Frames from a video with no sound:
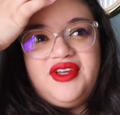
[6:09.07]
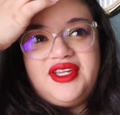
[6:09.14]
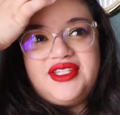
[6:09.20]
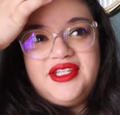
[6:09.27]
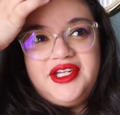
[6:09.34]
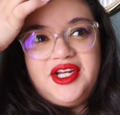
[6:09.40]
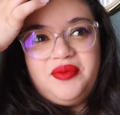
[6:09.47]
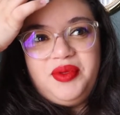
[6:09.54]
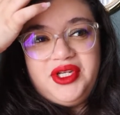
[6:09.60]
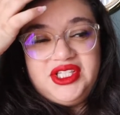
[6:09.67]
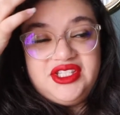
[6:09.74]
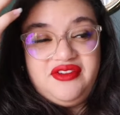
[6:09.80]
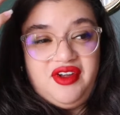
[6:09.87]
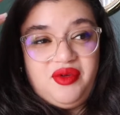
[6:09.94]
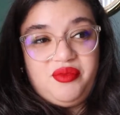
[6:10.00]
fixing up
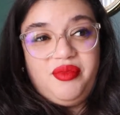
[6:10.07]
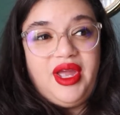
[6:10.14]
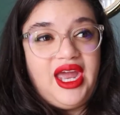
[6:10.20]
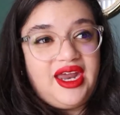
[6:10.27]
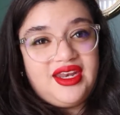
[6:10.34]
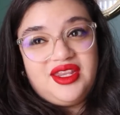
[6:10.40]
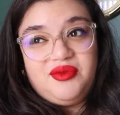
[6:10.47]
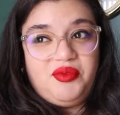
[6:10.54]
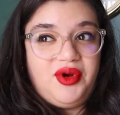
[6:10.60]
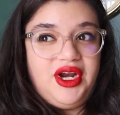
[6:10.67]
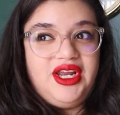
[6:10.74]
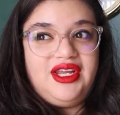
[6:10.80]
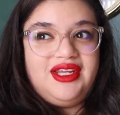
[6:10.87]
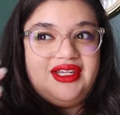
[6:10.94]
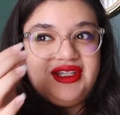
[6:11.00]
because of how bad the
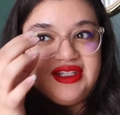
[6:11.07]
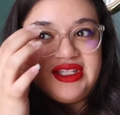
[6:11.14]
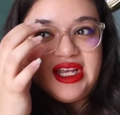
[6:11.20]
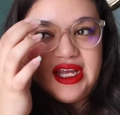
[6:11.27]
brake is,